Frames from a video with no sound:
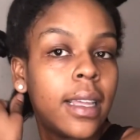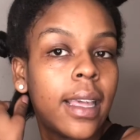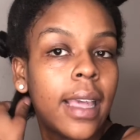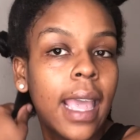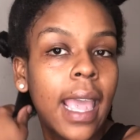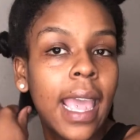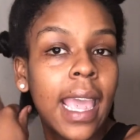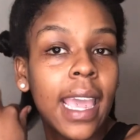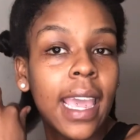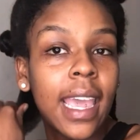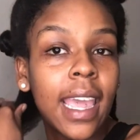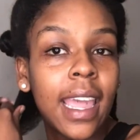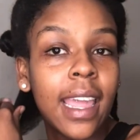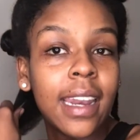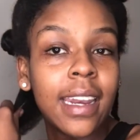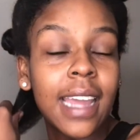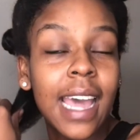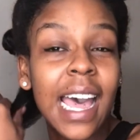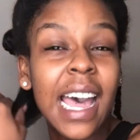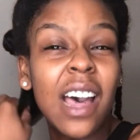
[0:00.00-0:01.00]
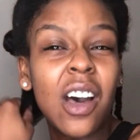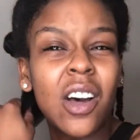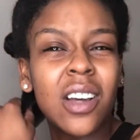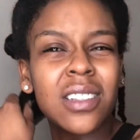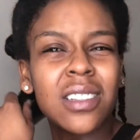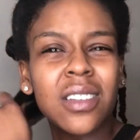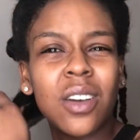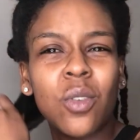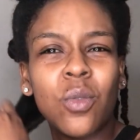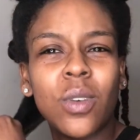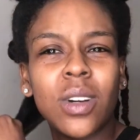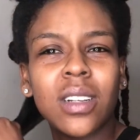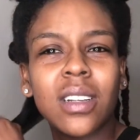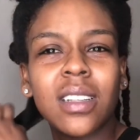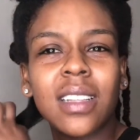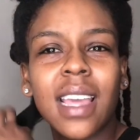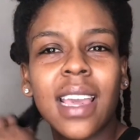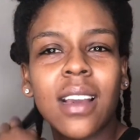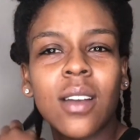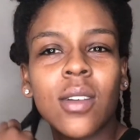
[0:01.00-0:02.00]
And I also wondered
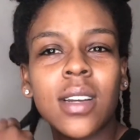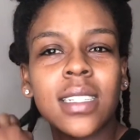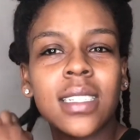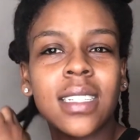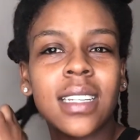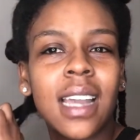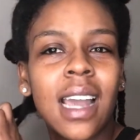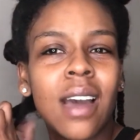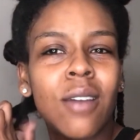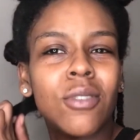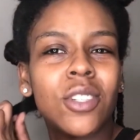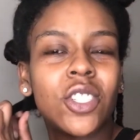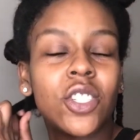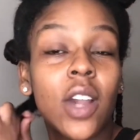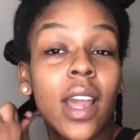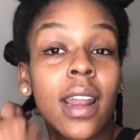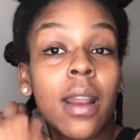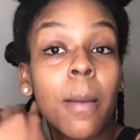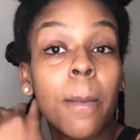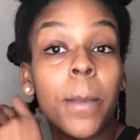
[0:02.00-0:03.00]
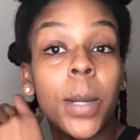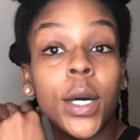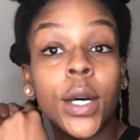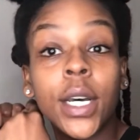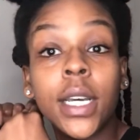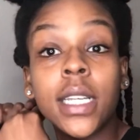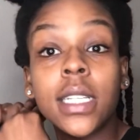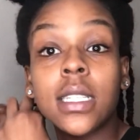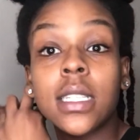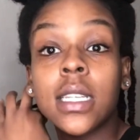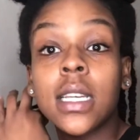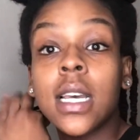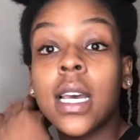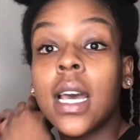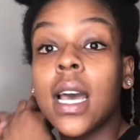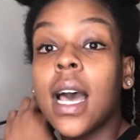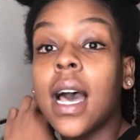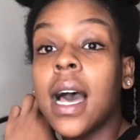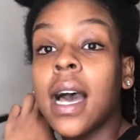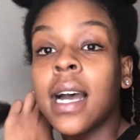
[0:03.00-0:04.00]
that question. I would try to put
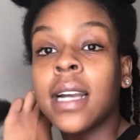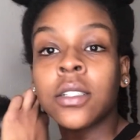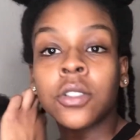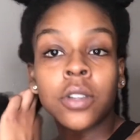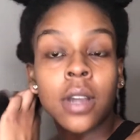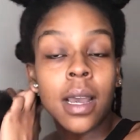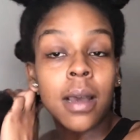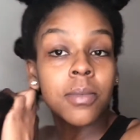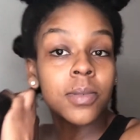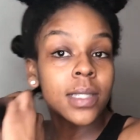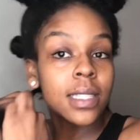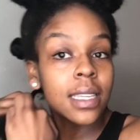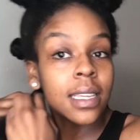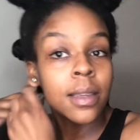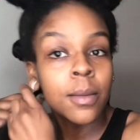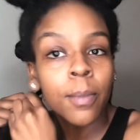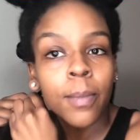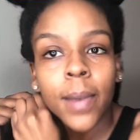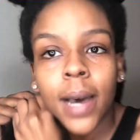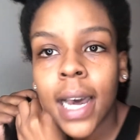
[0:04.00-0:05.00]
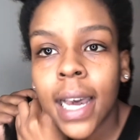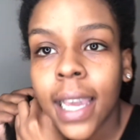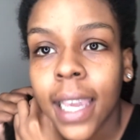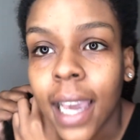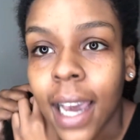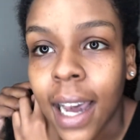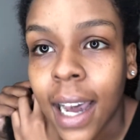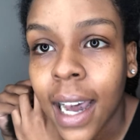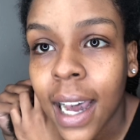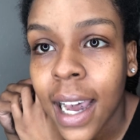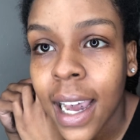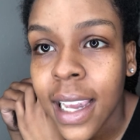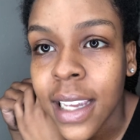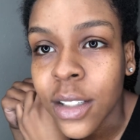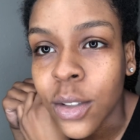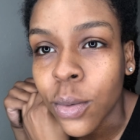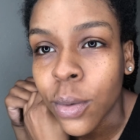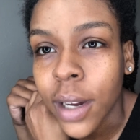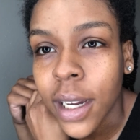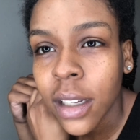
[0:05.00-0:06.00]
eye drops in my eyes
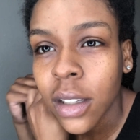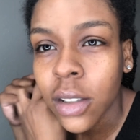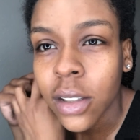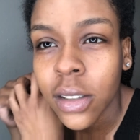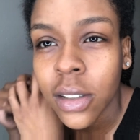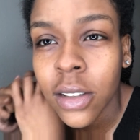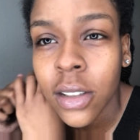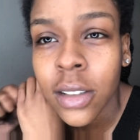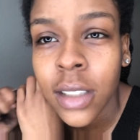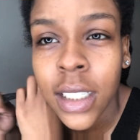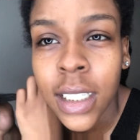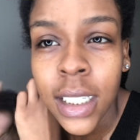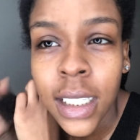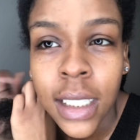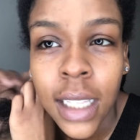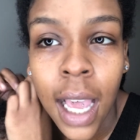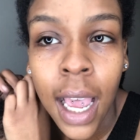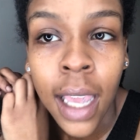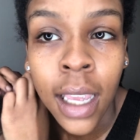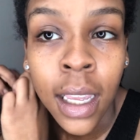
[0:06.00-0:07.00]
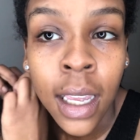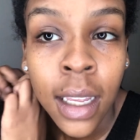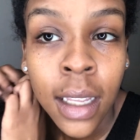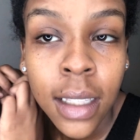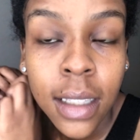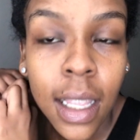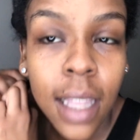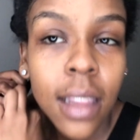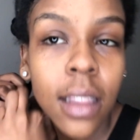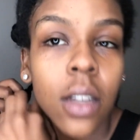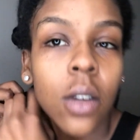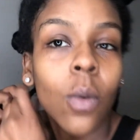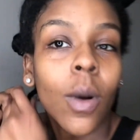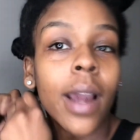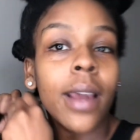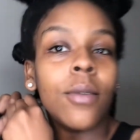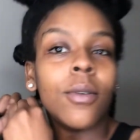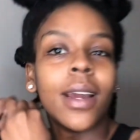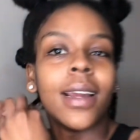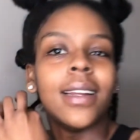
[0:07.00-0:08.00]
regularly. Like, they look
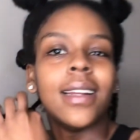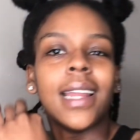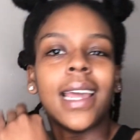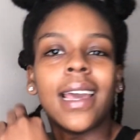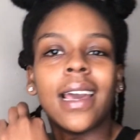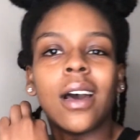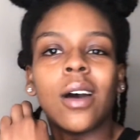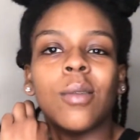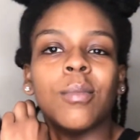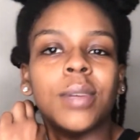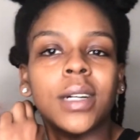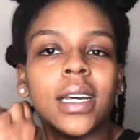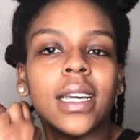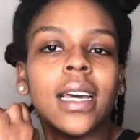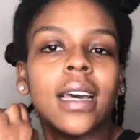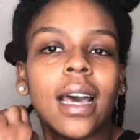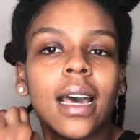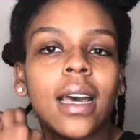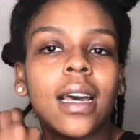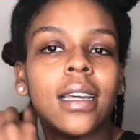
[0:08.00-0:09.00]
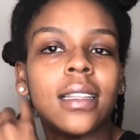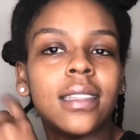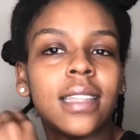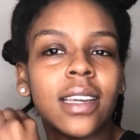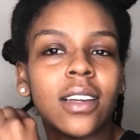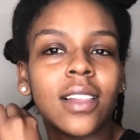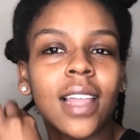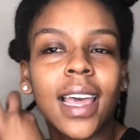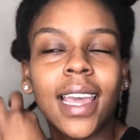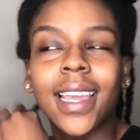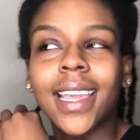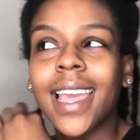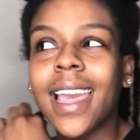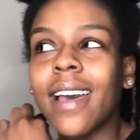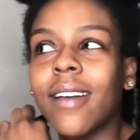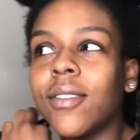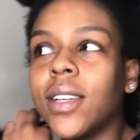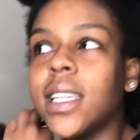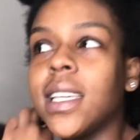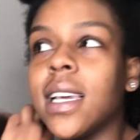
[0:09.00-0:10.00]
white right now, but they're like
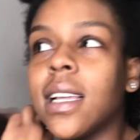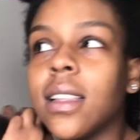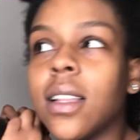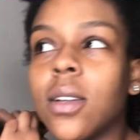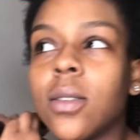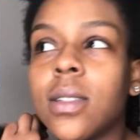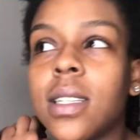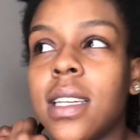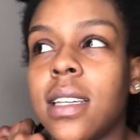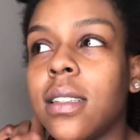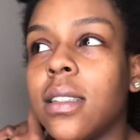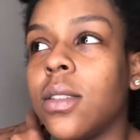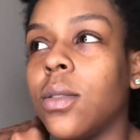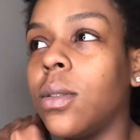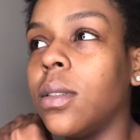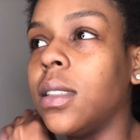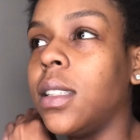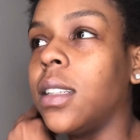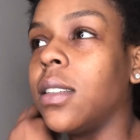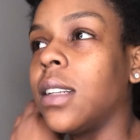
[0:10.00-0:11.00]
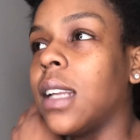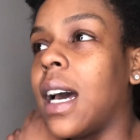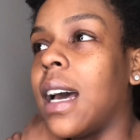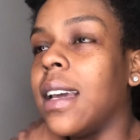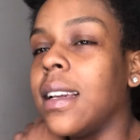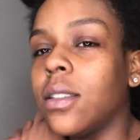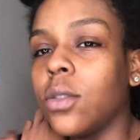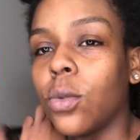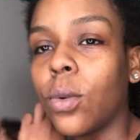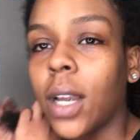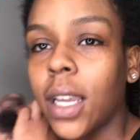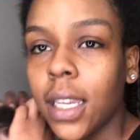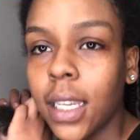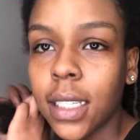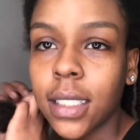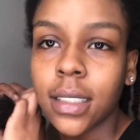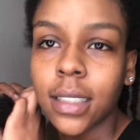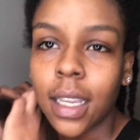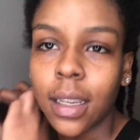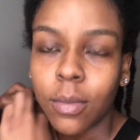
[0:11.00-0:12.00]
have a yellow tint to it. They're not as white
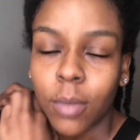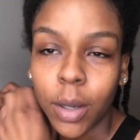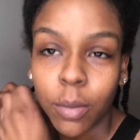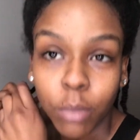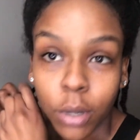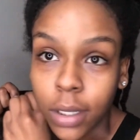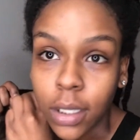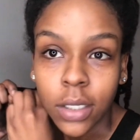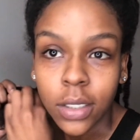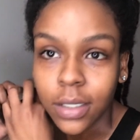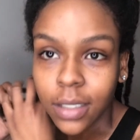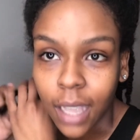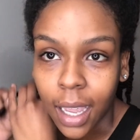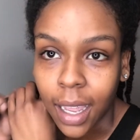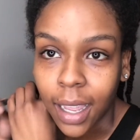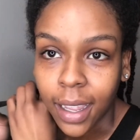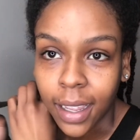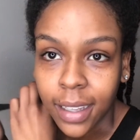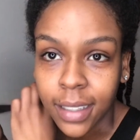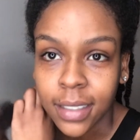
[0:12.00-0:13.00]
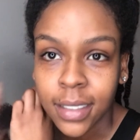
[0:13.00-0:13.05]
as like my brother's eyes.